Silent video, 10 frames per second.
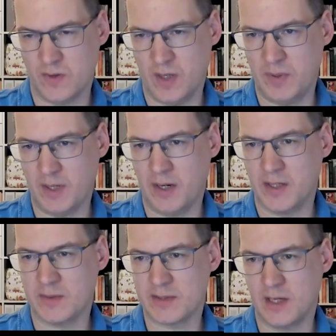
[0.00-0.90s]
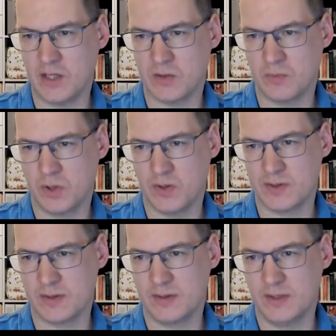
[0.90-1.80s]
API translation
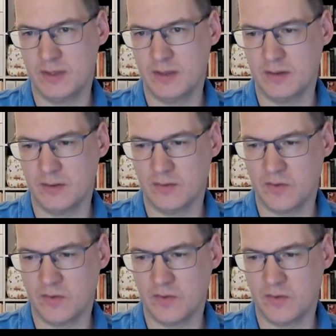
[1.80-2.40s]
because the